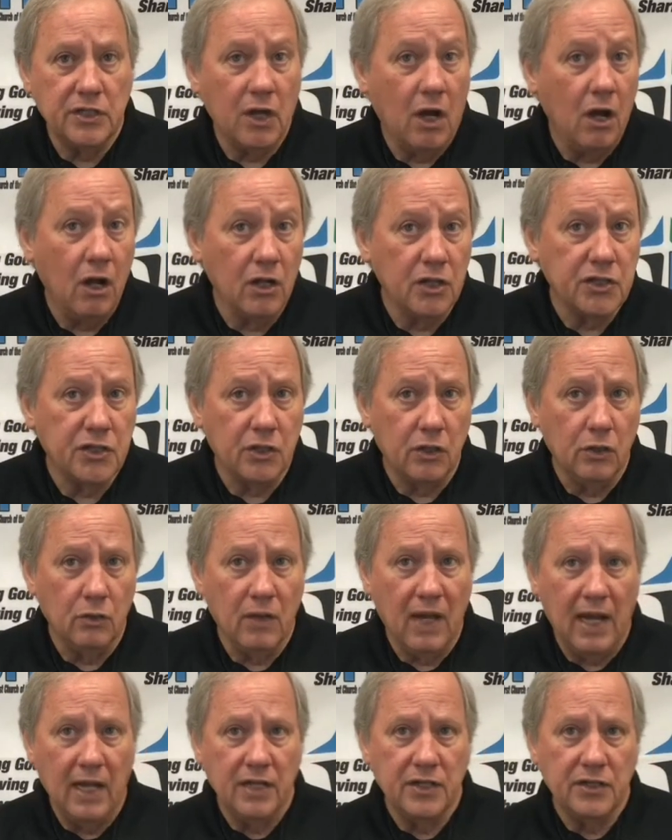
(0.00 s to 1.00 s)
also
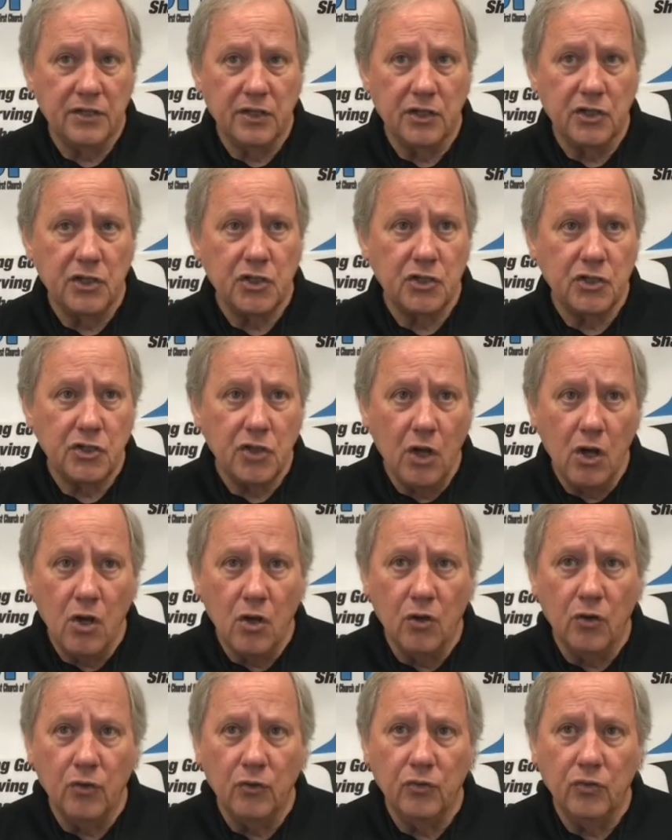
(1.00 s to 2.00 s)
as the
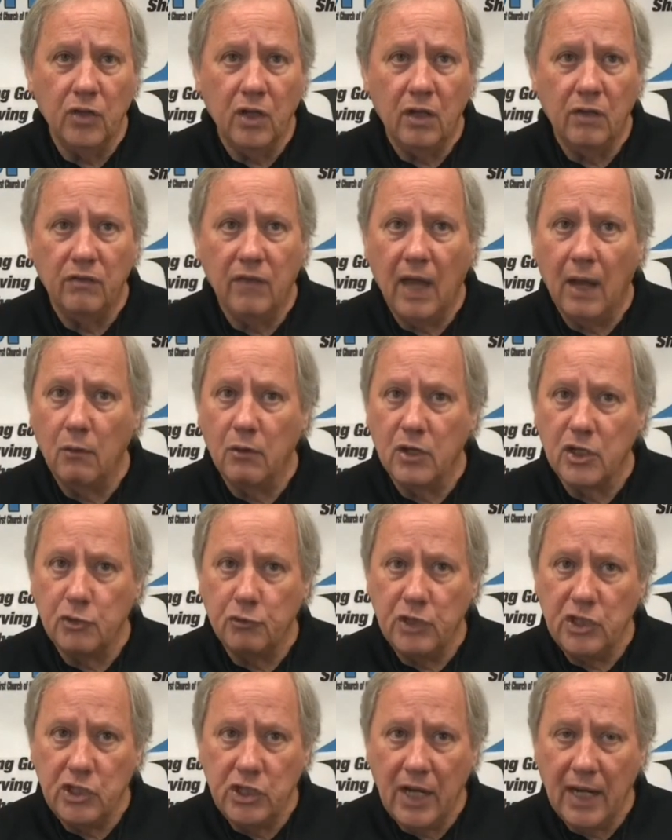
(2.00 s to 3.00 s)
stone that was
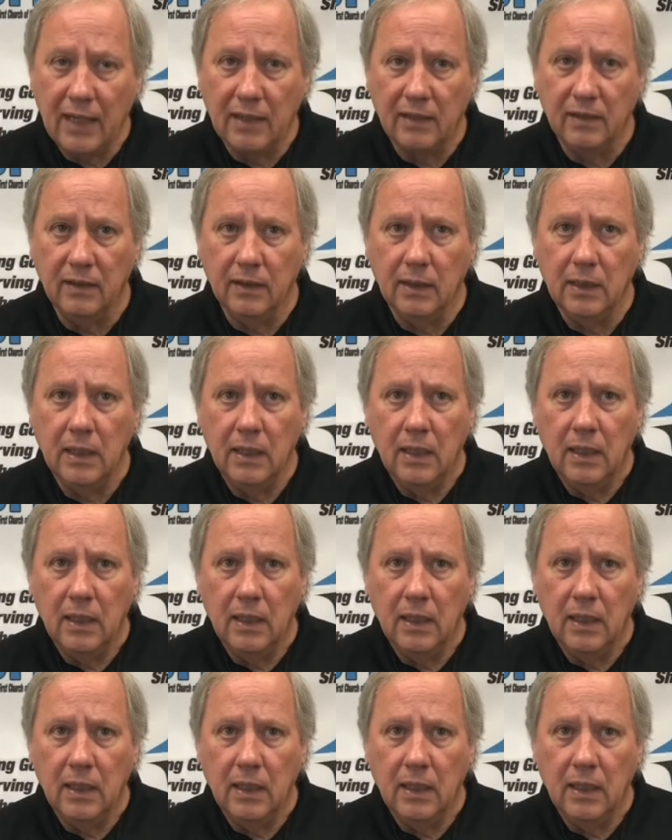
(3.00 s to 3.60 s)
rejected,